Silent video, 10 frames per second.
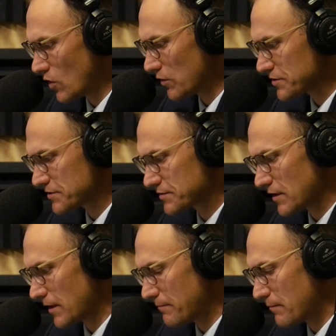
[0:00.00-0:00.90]
just
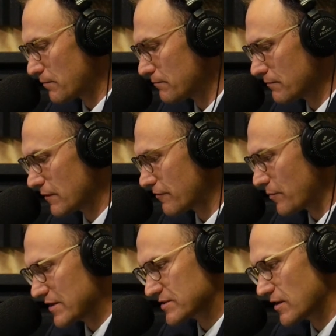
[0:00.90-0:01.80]
for
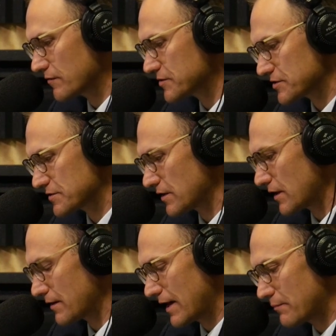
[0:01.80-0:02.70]
myself, just
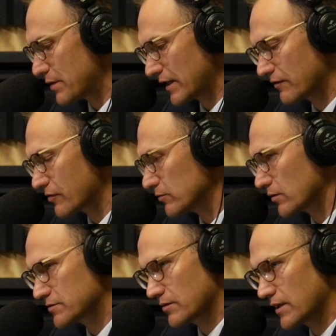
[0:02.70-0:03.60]
begging for the
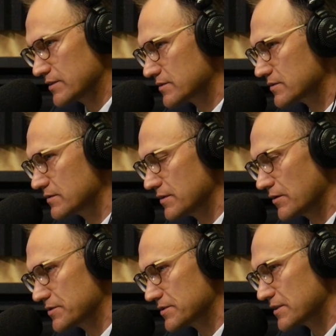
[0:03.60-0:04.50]
Lord's grace.
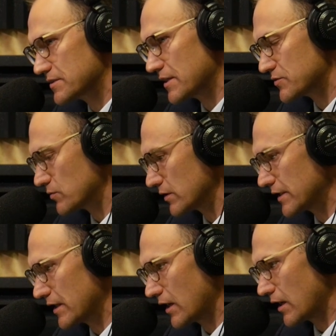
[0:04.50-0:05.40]
It's
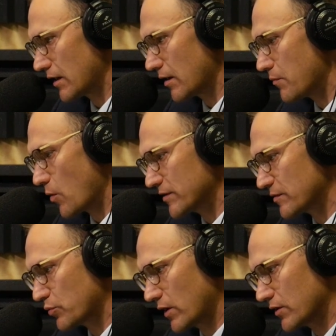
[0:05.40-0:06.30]
really a moment
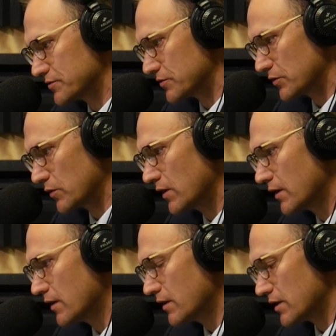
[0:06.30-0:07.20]
of prayer too.
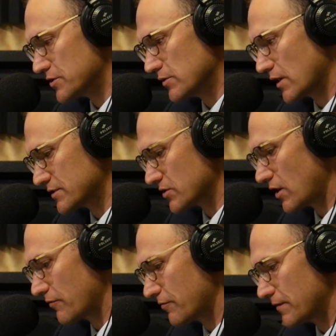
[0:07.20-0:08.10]
As you let us
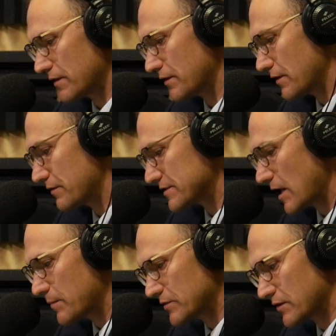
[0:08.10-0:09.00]
off, this
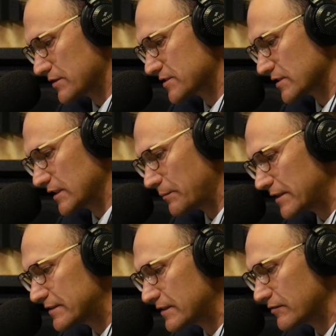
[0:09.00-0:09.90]
happened on the
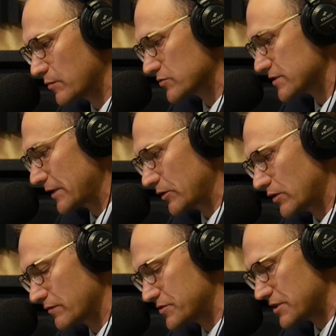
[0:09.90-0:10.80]
solemnity of the most sacred
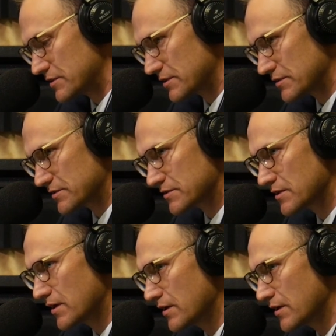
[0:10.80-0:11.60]
heart of Jesus.